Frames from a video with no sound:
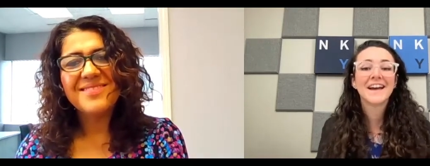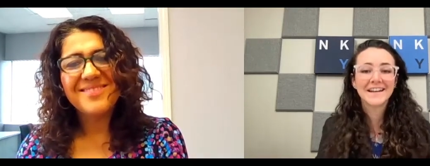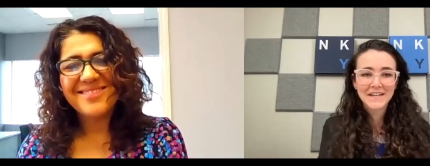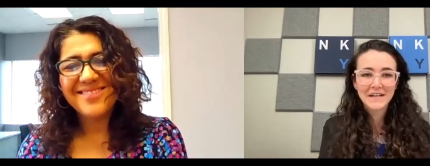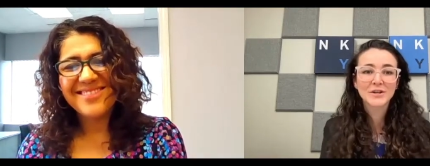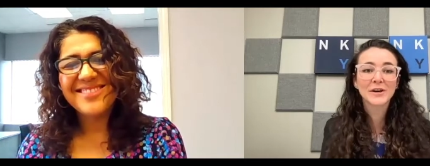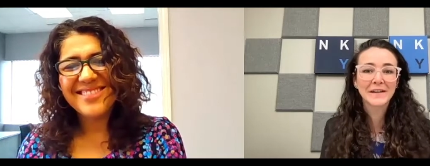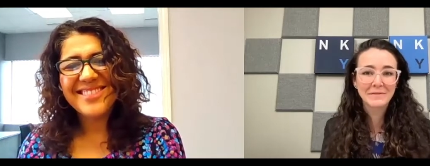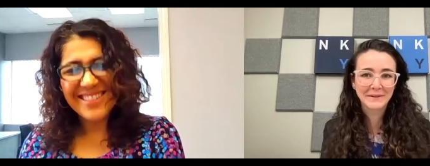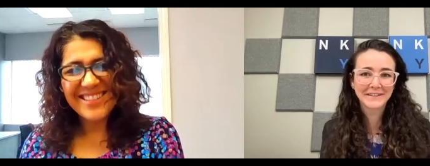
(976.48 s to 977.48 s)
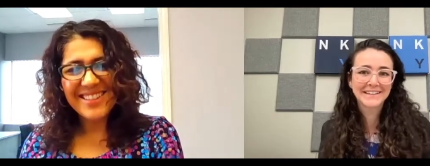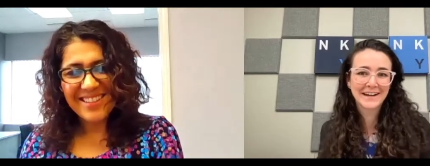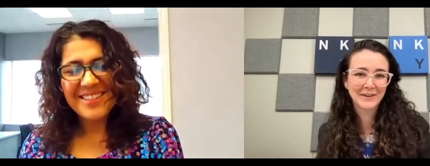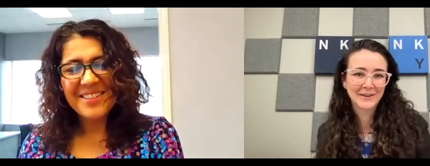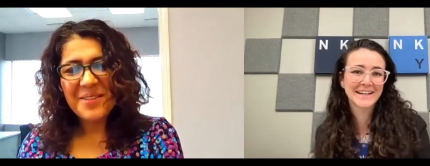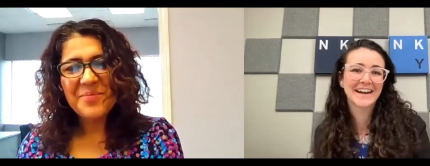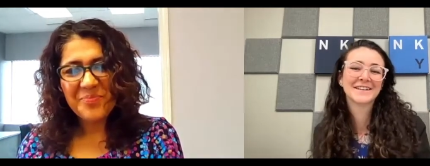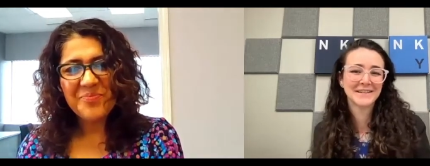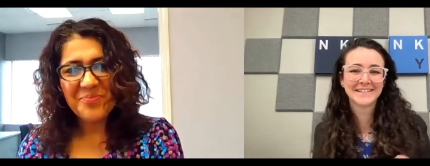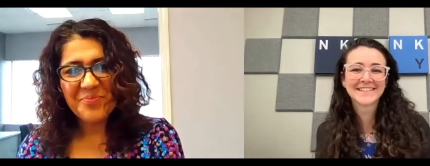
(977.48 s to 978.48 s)
Speaker 1: intentionally building diverse
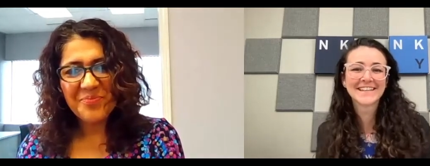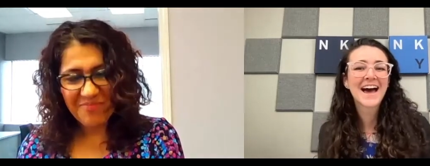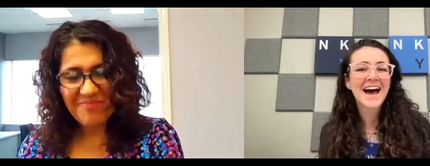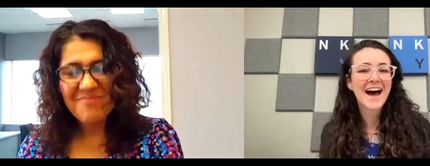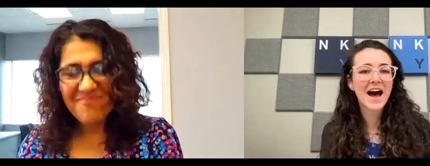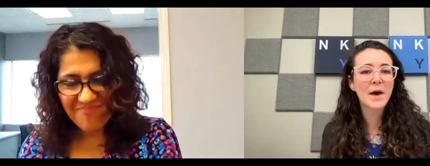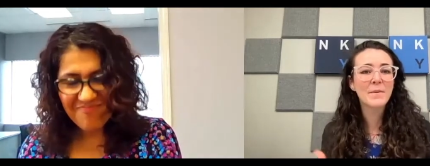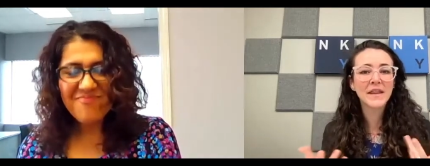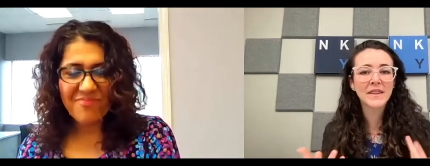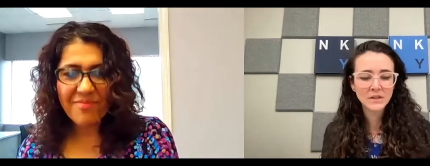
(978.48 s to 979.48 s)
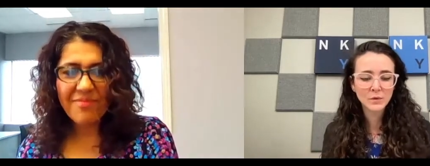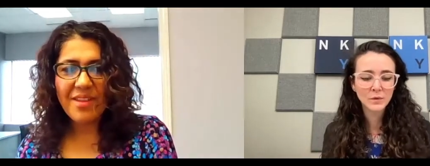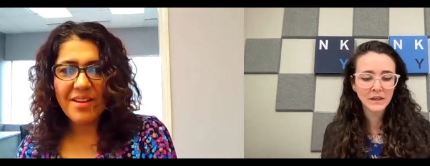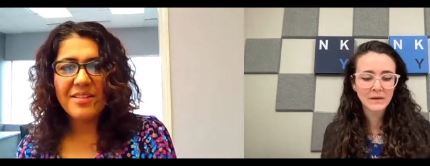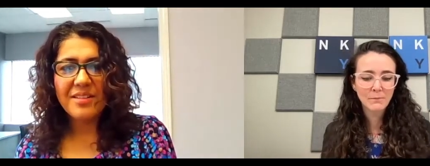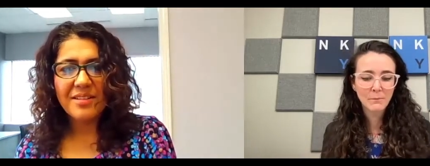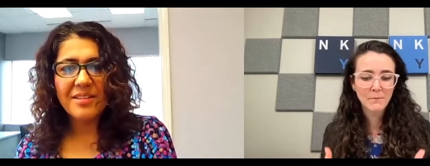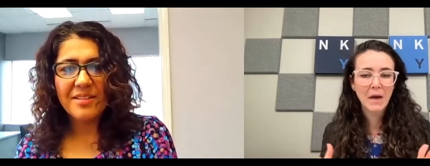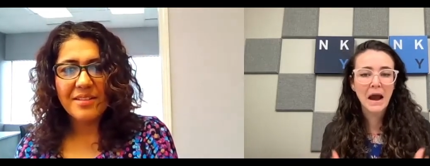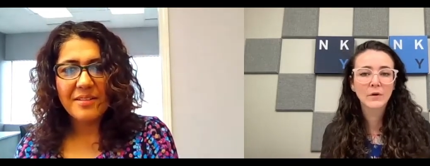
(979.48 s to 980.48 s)
connections. Um, and that's a really
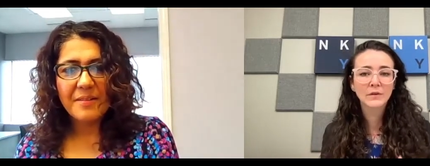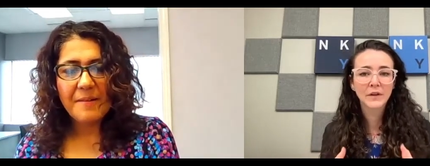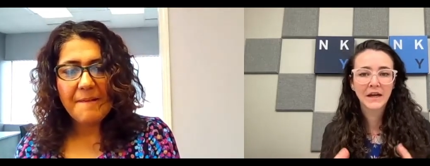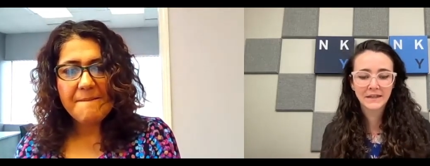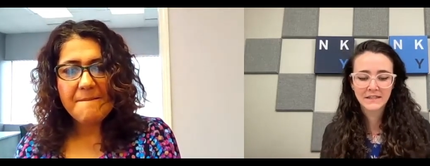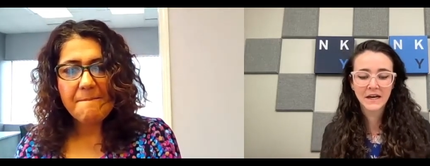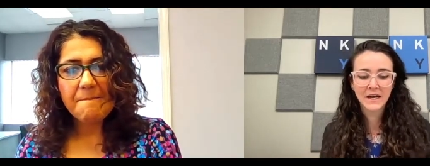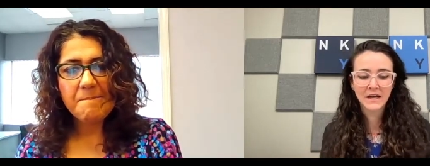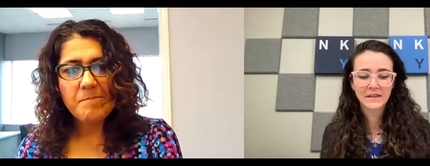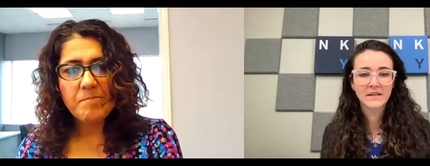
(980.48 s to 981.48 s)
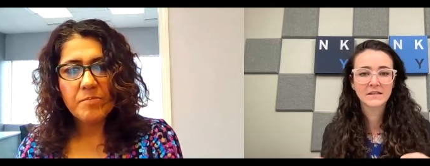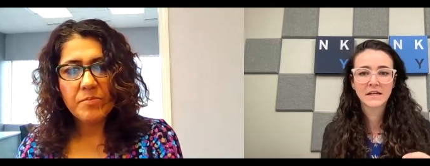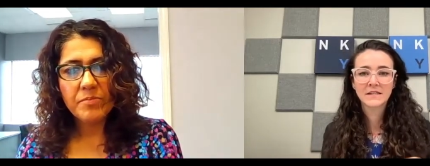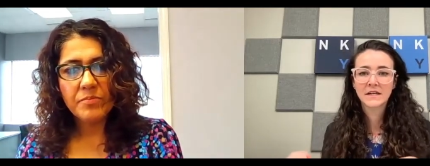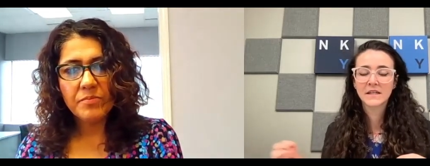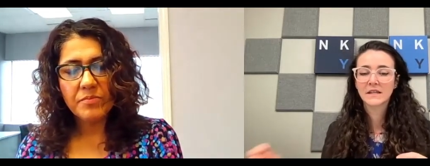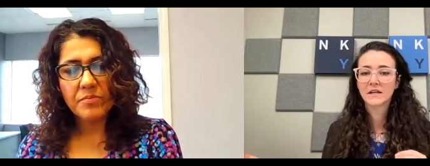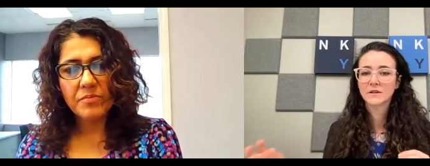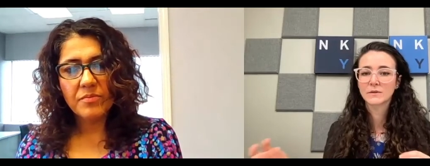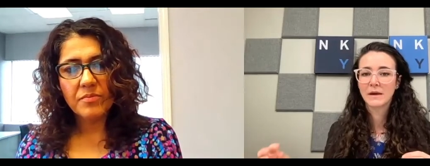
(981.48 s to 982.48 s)
powerful idea this idea that
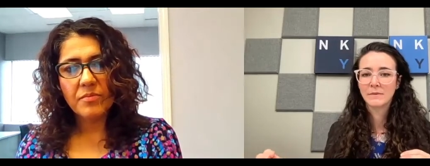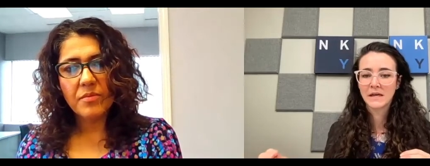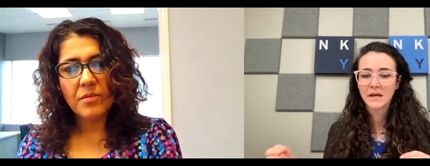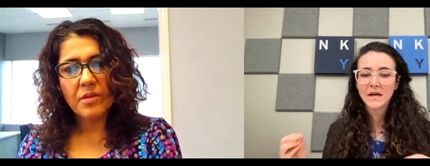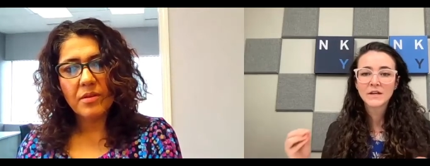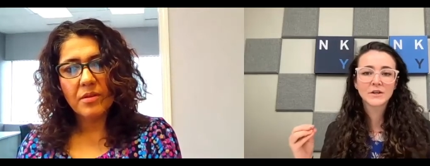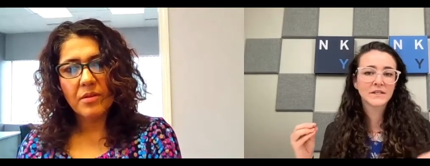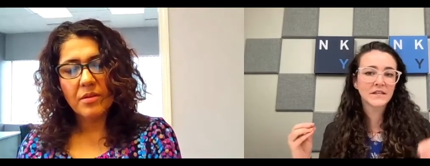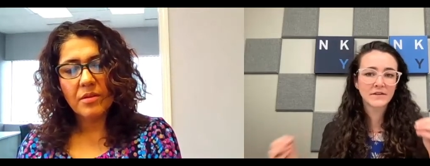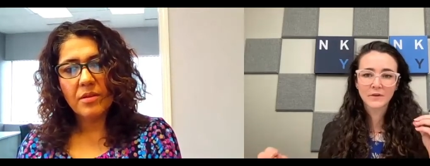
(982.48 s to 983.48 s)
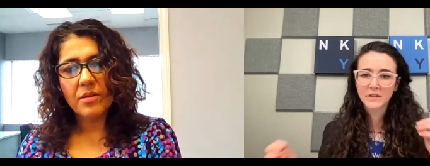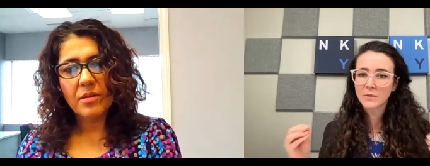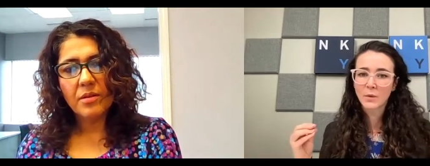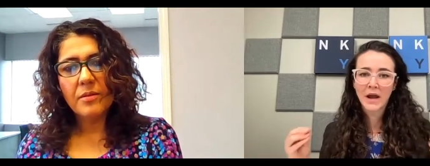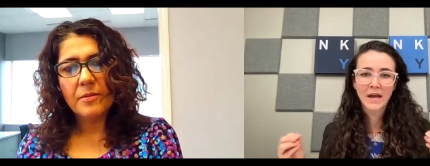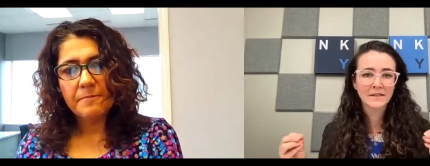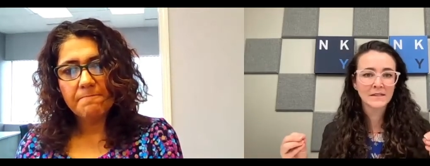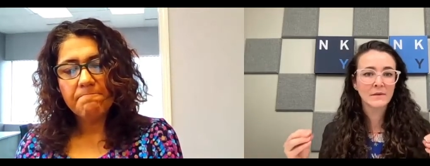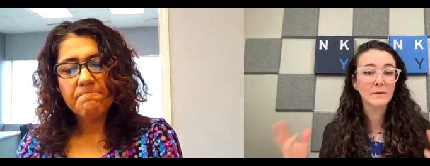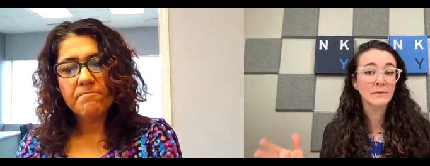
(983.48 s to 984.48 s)
there's maybe just a difference in ways
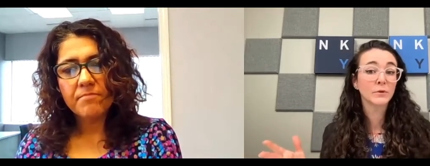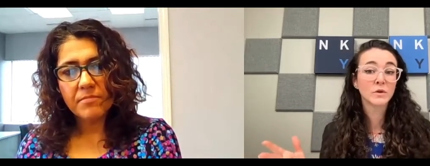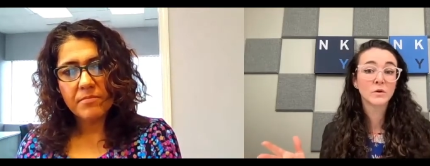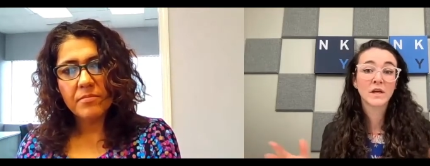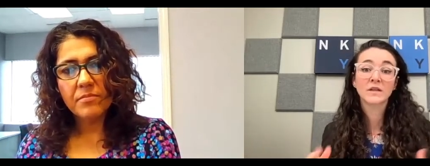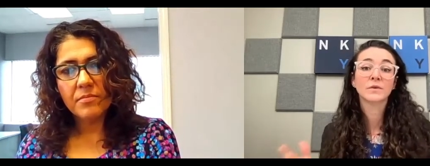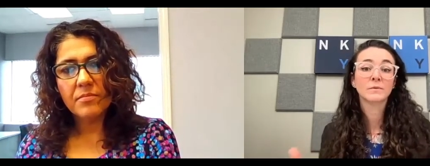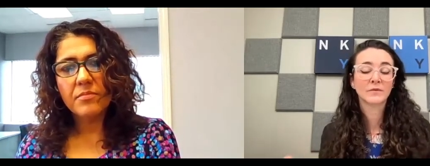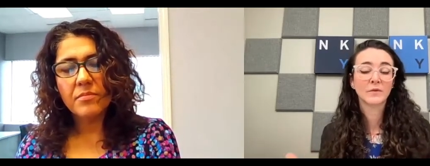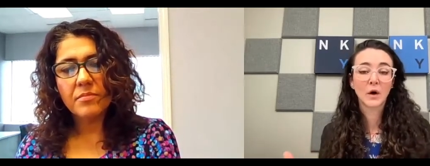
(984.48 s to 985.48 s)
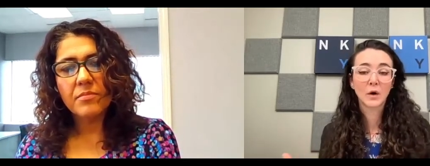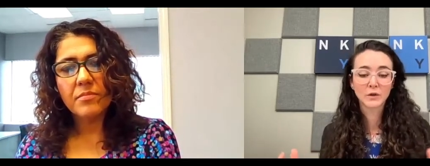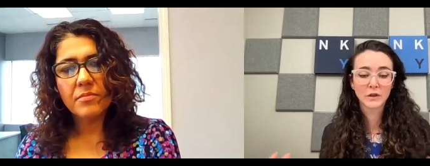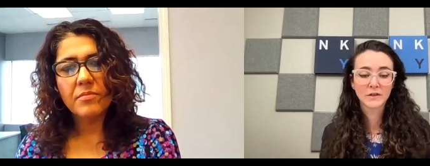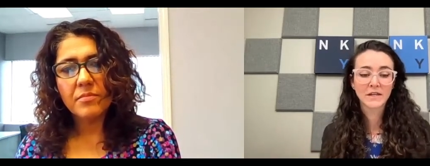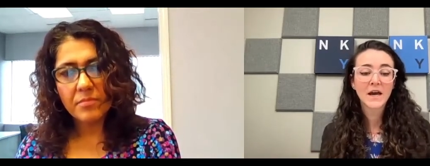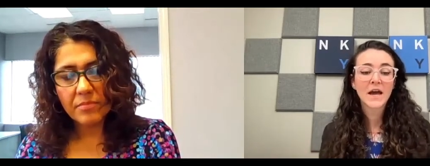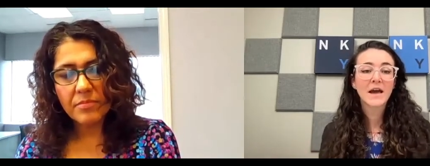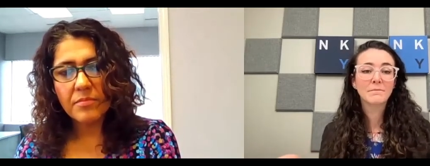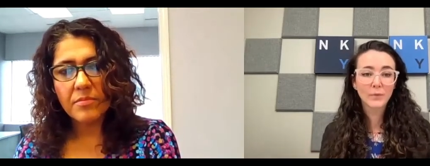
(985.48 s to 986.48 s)
that people do things from different cultures
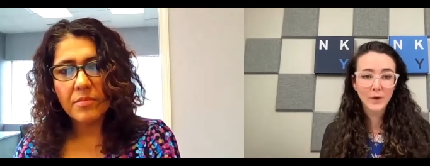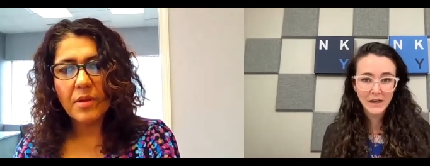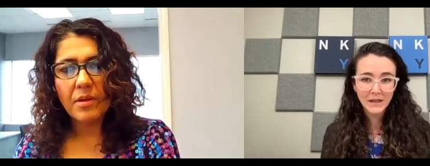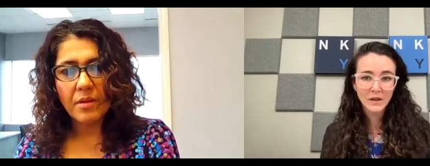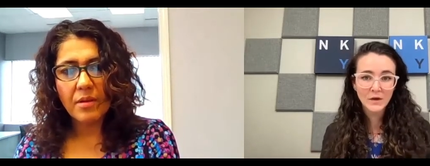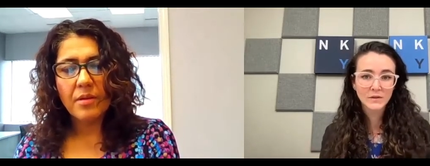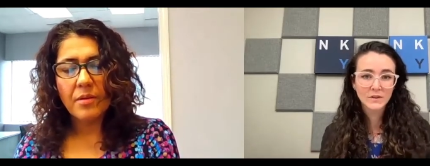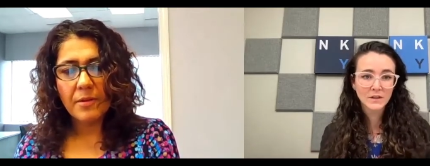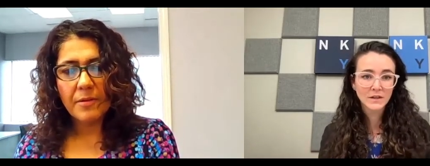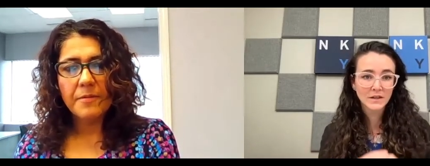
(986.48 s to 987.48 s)
and bringing those